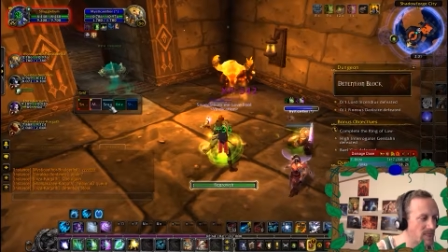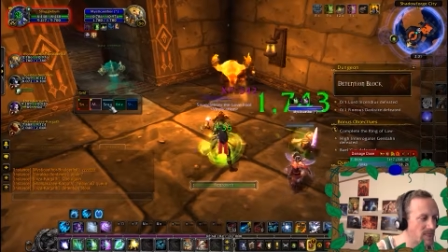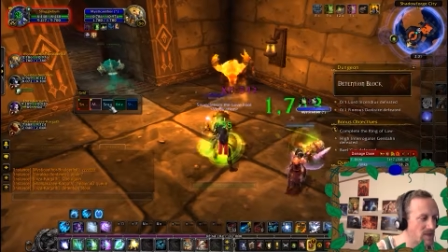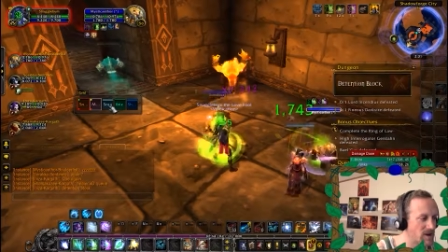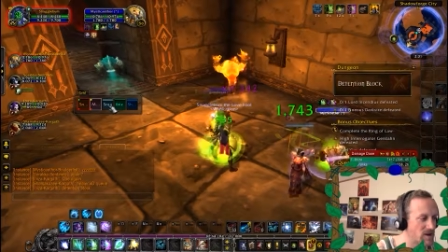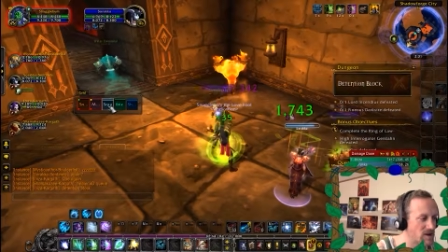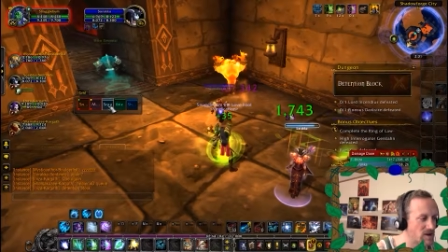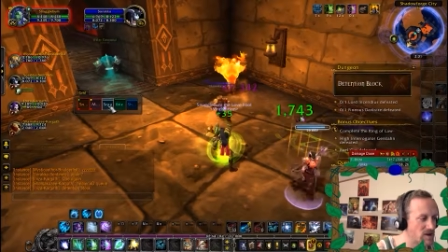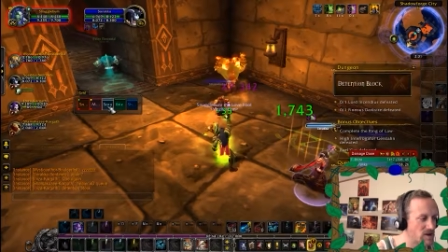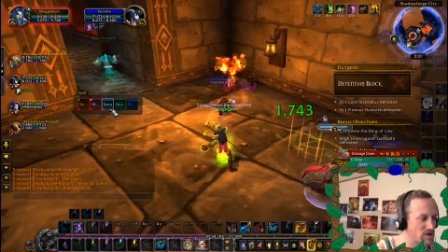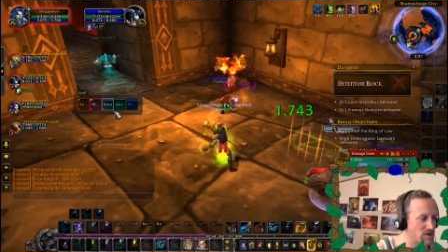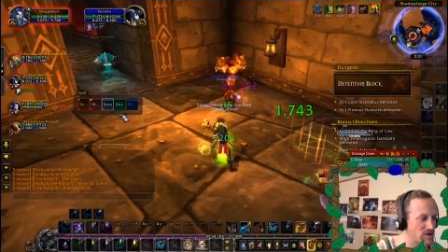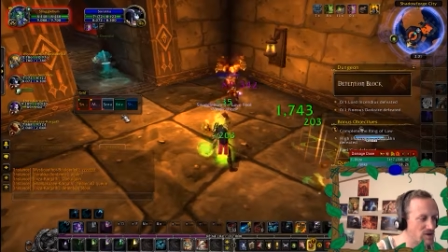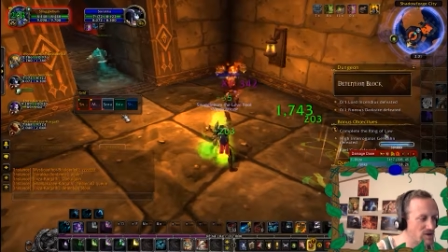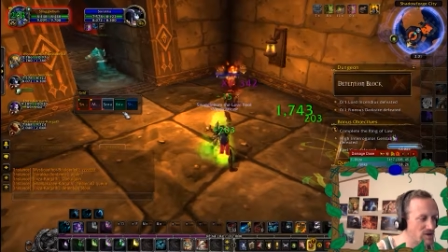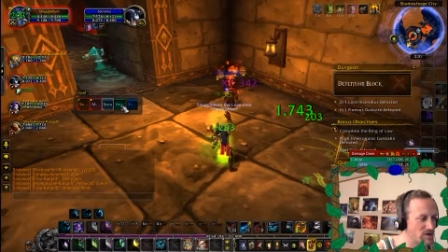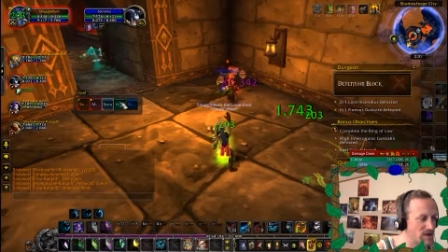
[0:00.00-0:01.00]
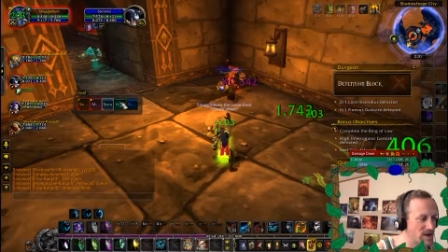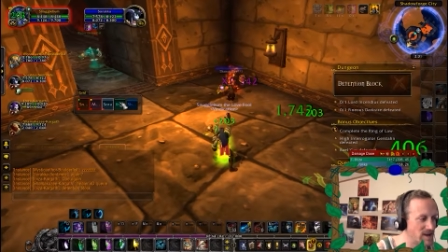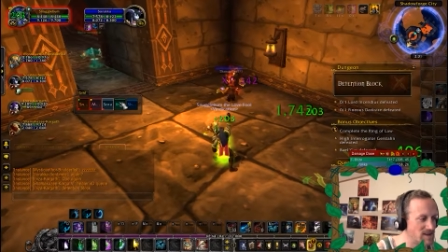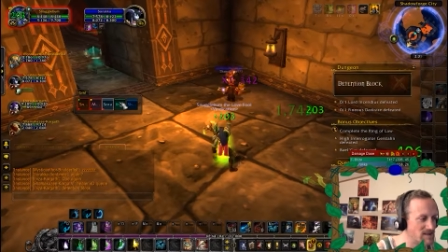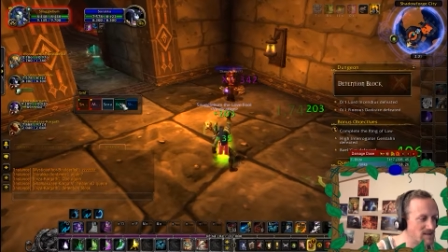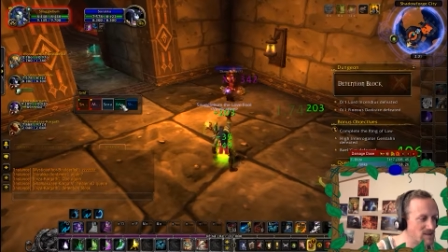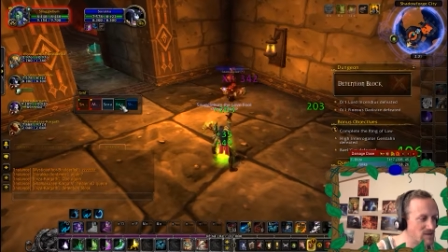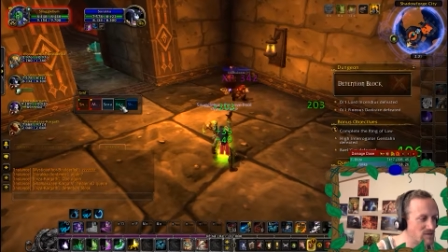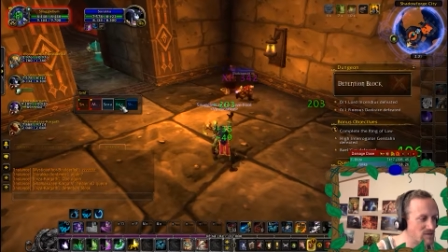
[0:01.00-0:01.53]
I don't know, dude. I just
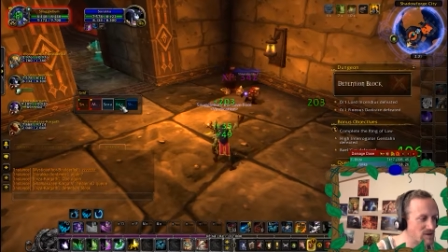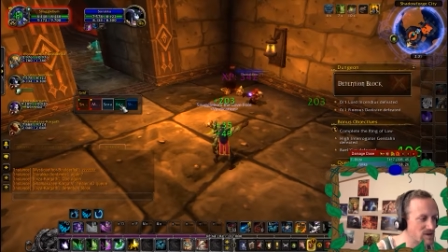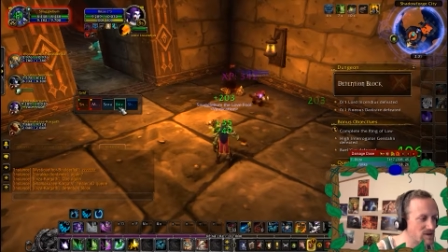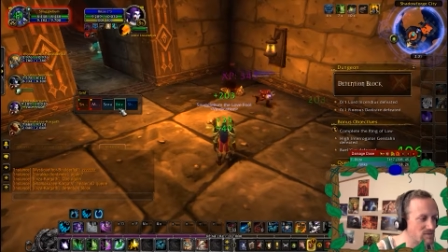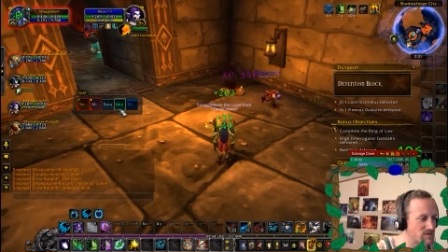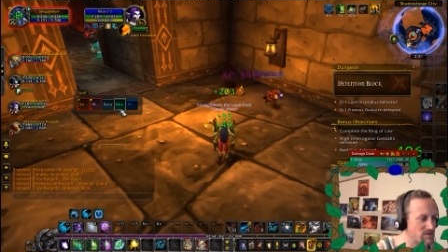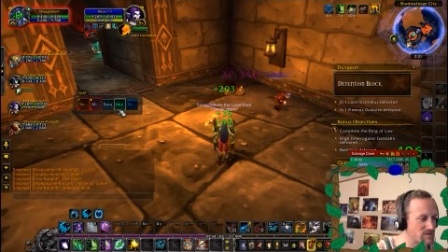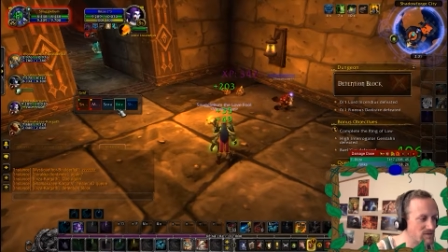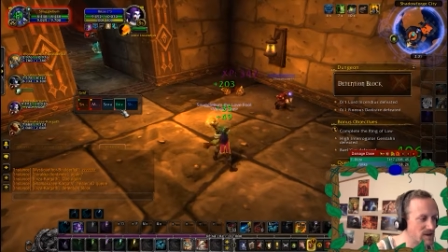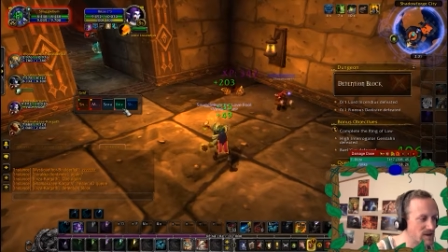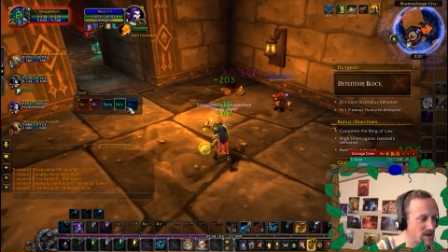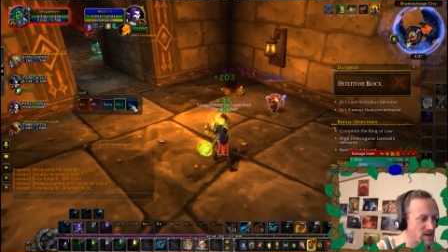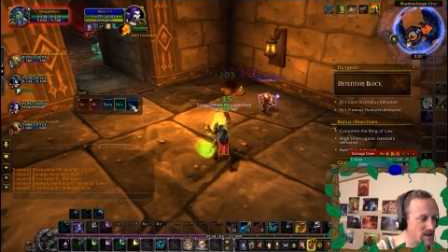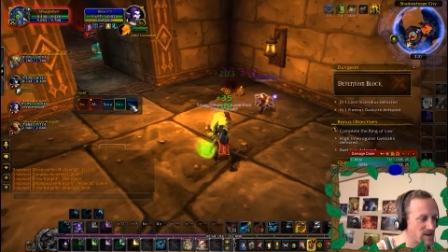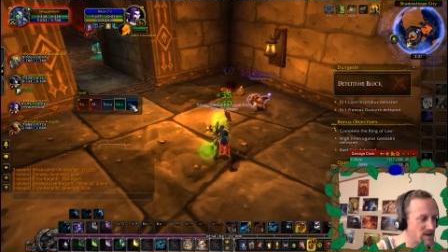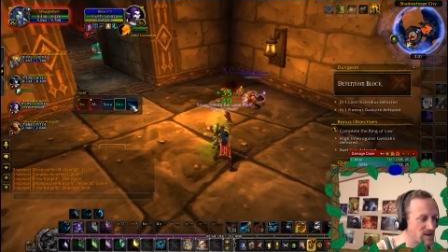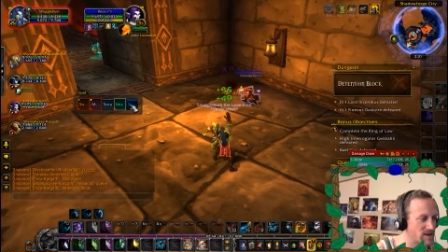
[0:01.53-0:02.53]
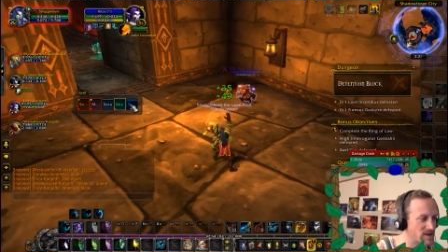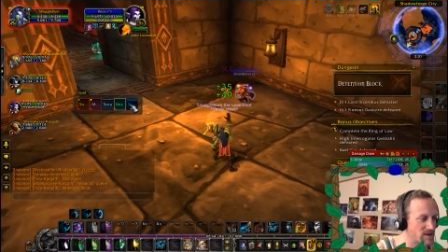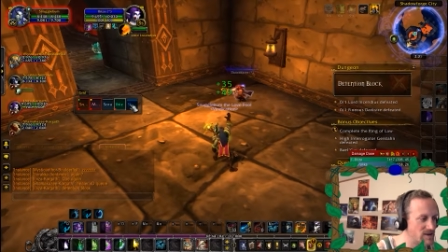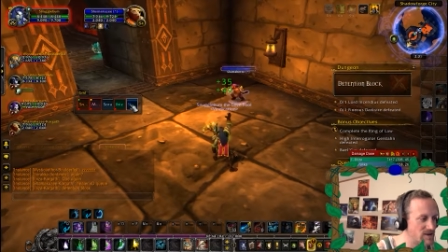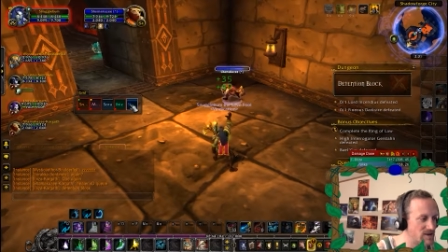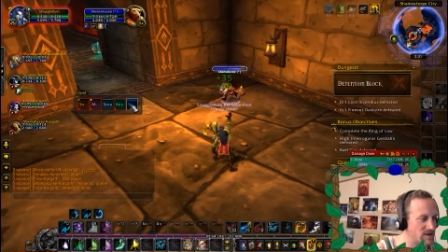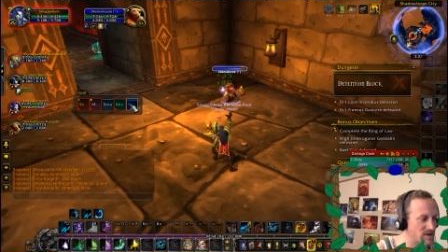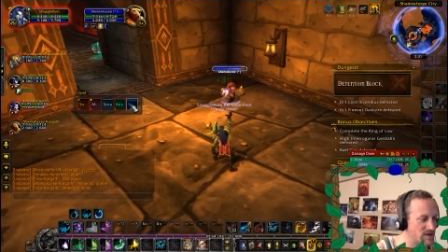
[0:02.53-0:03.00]
know we're gonna be fucking hurting.